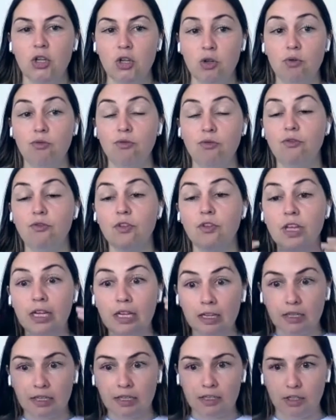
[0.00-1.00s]
you
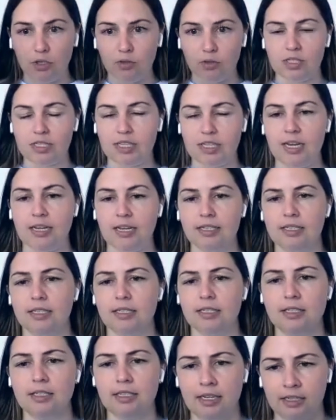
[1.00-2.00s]
feel and you see, it's a
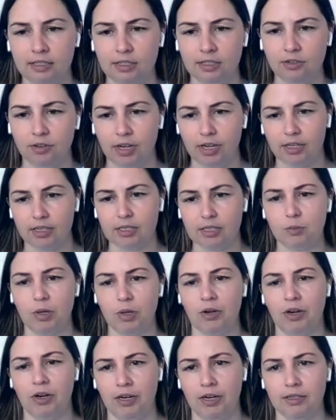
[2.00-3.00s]
sensory
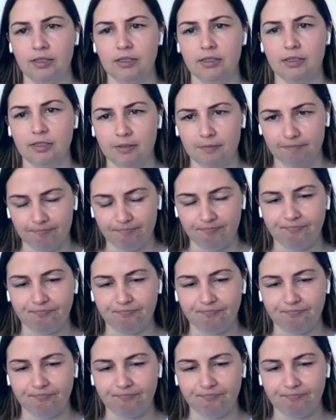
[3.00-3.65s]
experience.